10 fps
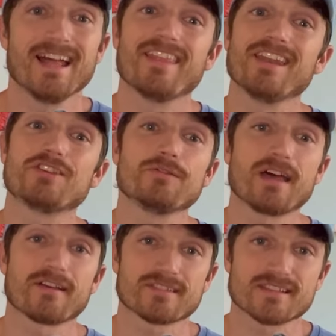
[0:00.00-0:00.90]
Then in
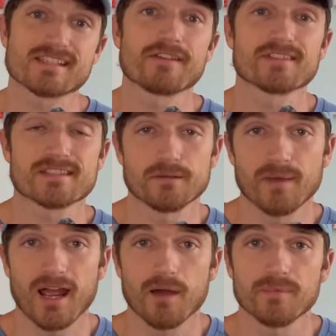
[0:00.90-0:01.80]
2007, something
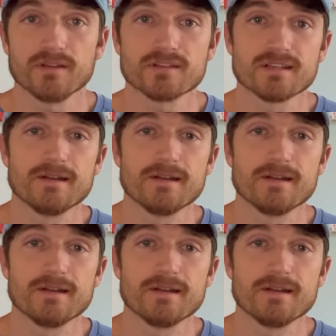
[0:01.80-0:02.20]
happened.